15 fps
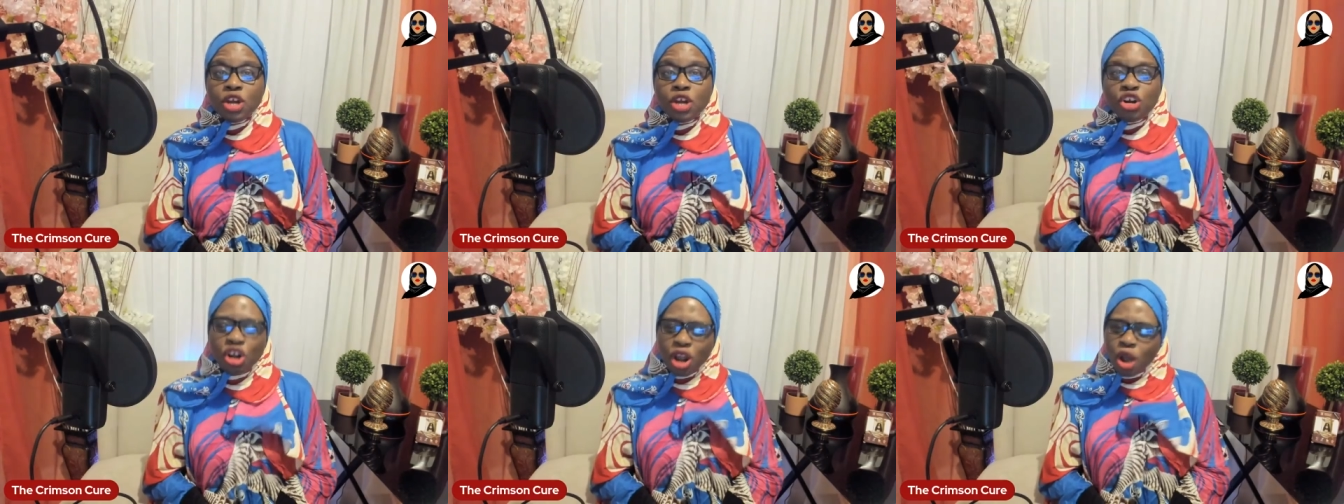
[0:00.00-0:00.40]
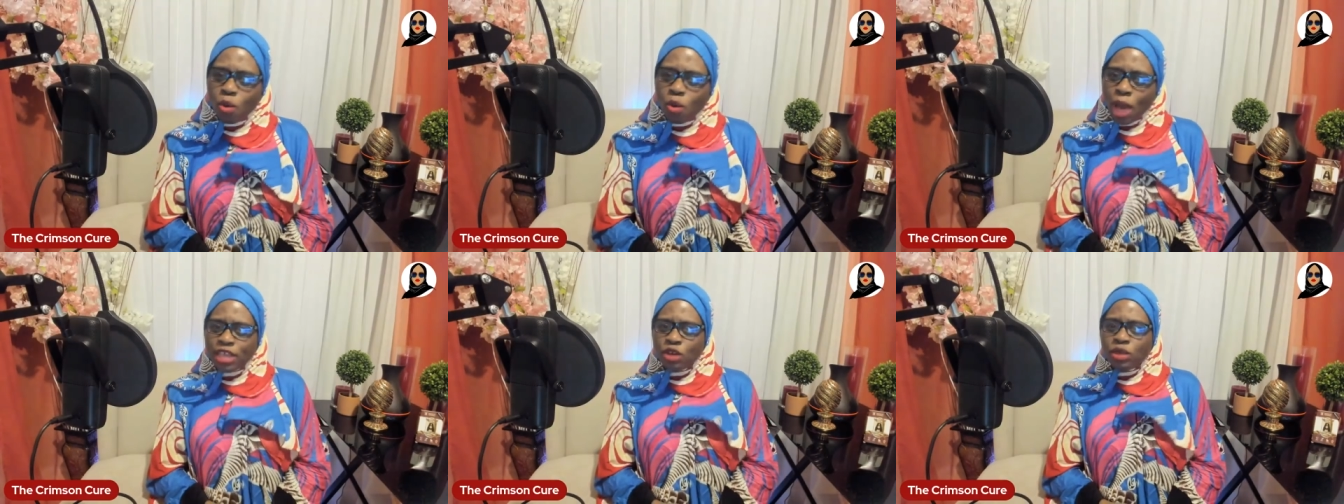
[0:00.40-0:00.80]
Girl,
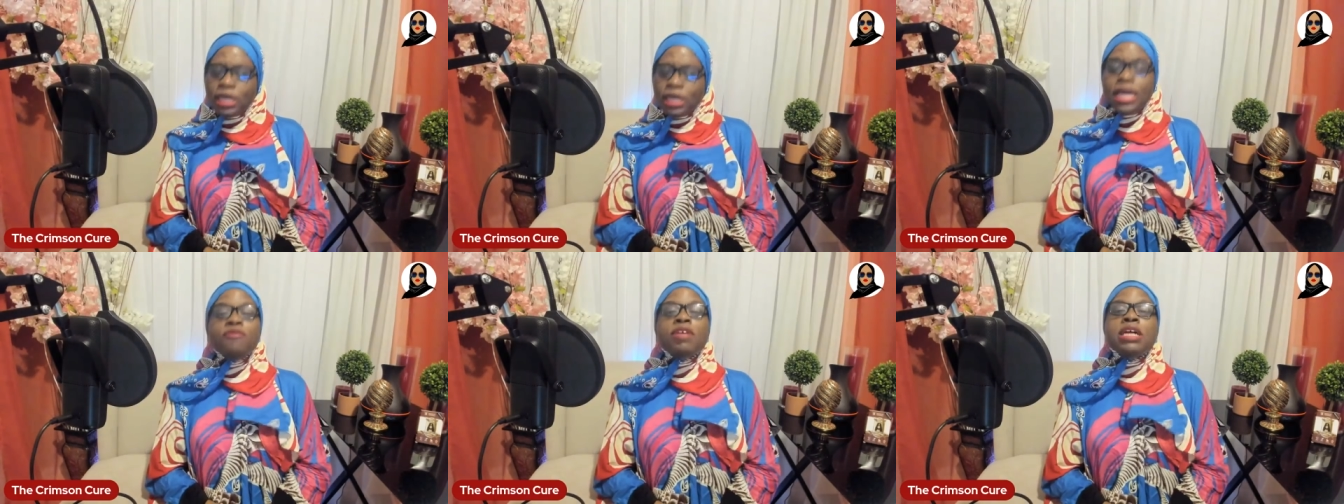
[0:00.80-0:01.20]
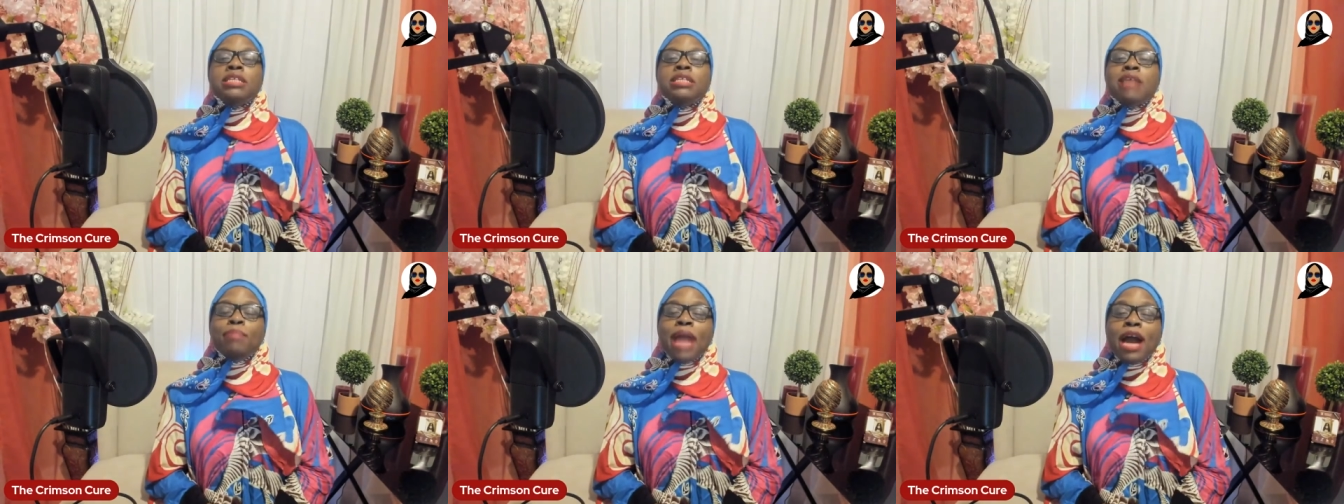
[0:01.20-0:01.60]
why you leave? Because
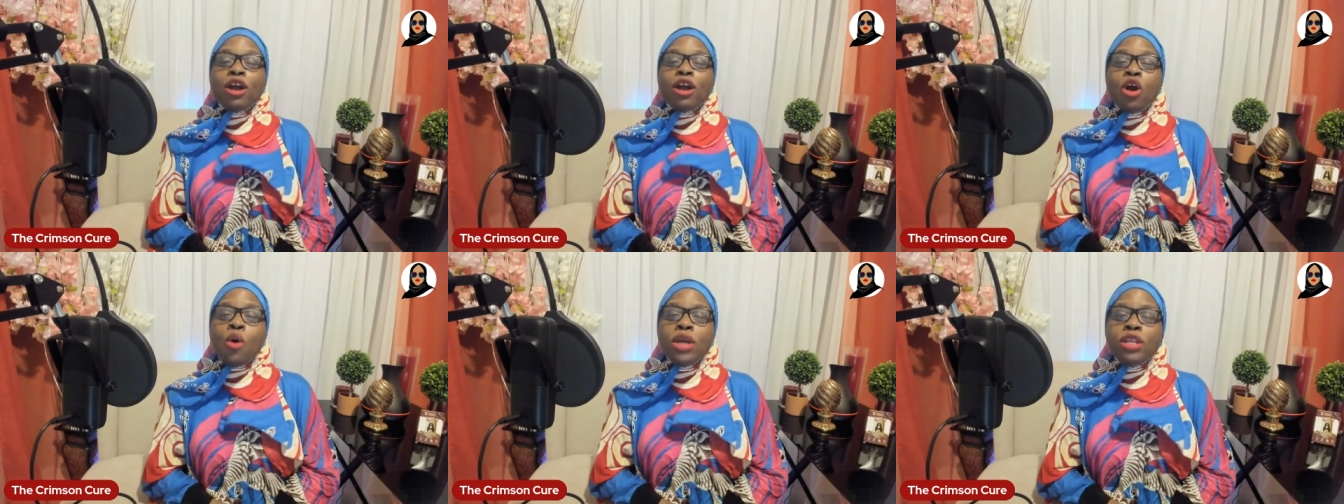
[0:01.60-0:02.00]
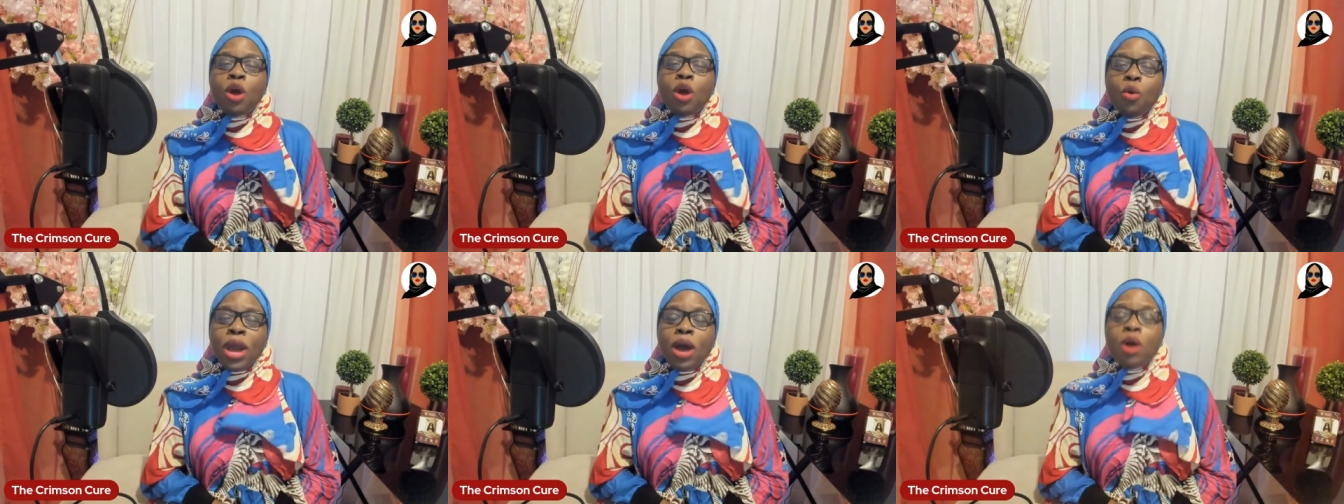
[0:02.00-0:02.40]
I'm not going
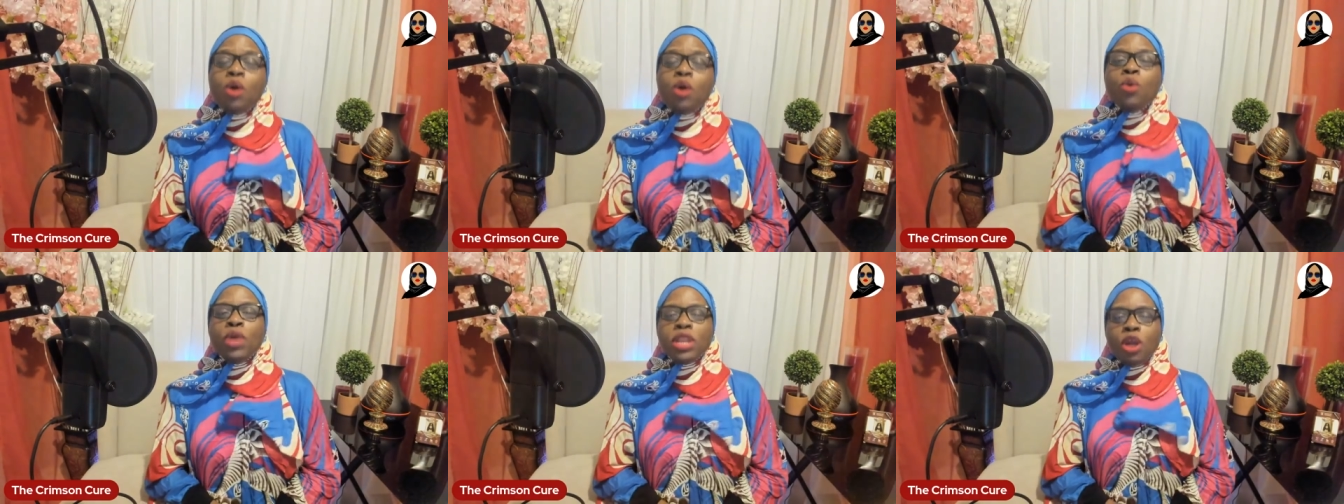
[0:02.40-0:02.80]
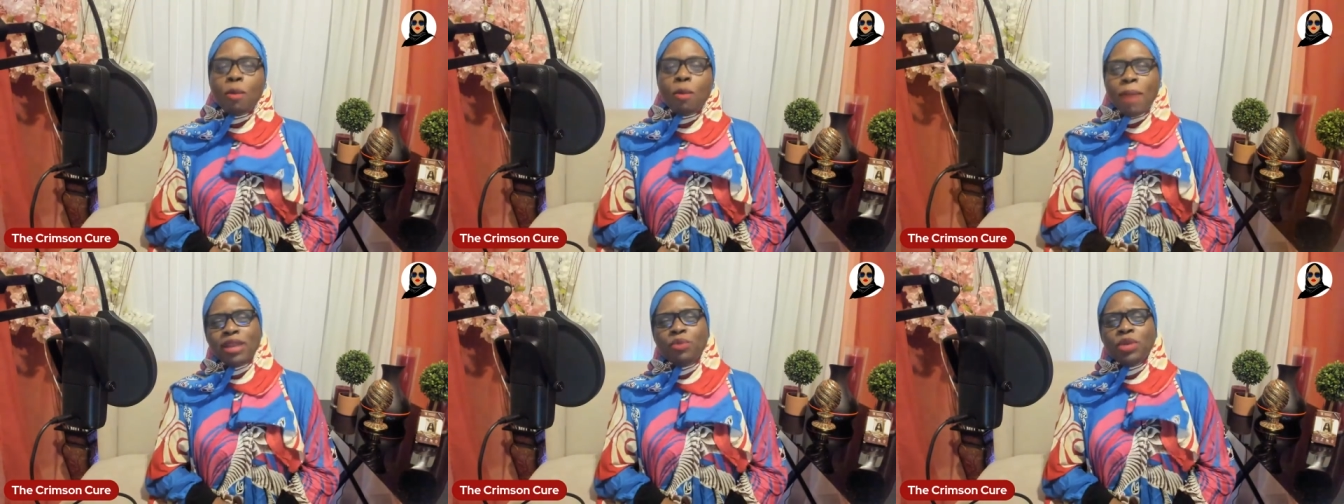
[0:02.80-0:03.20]
nowhere with
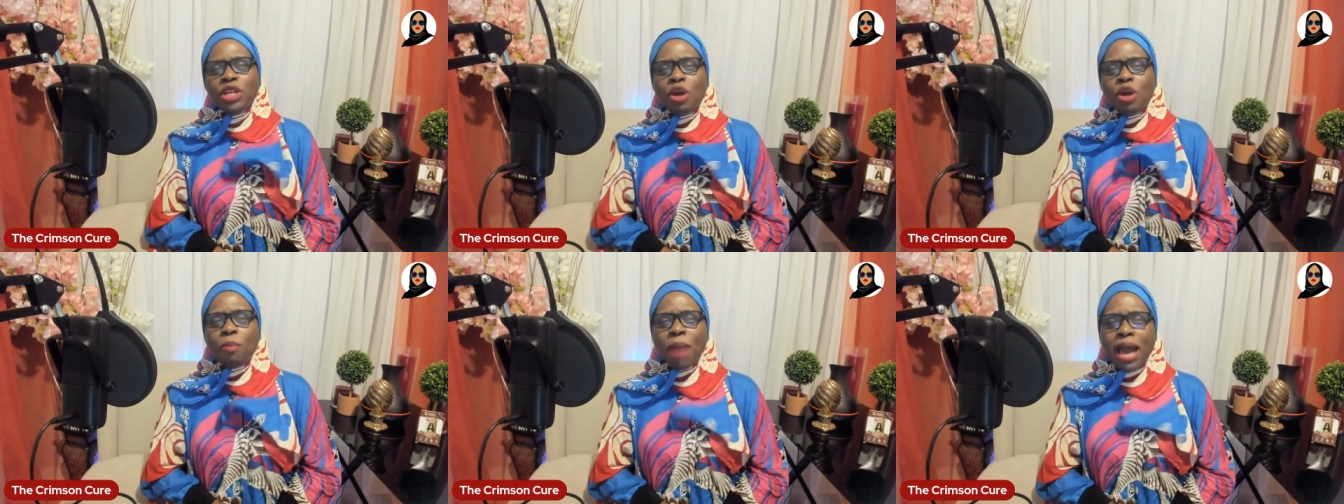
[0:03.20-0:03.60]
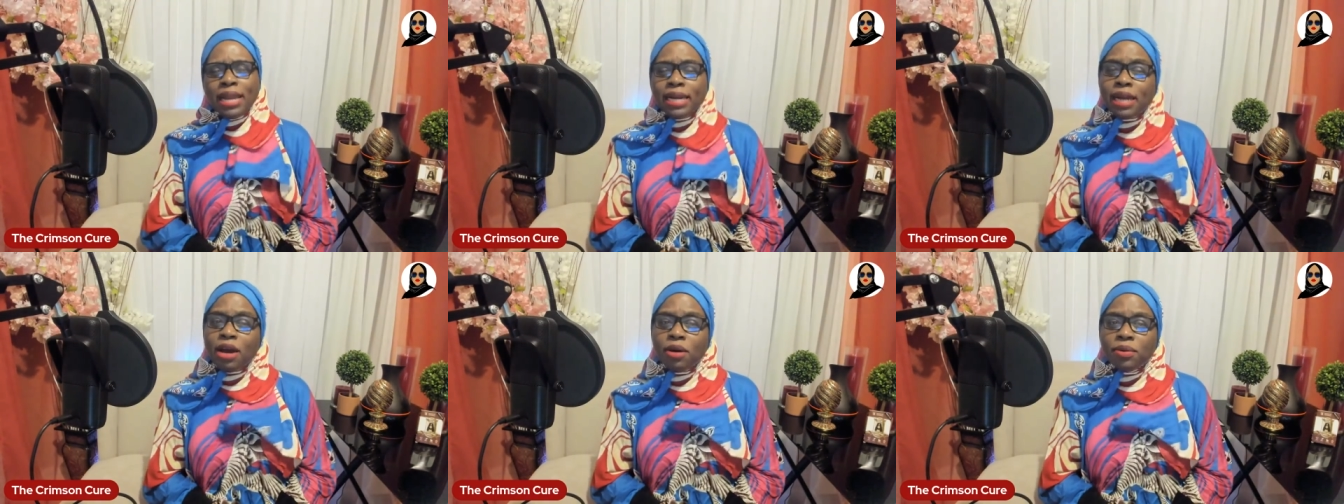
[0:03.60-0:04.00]
nobody with no
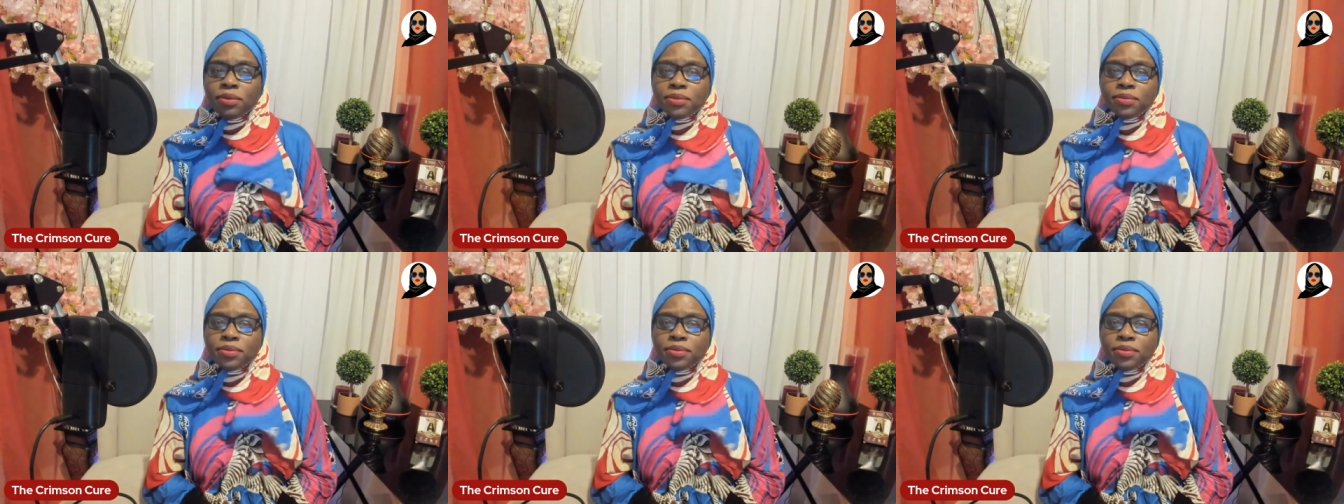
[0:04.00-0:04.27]
bonnet on.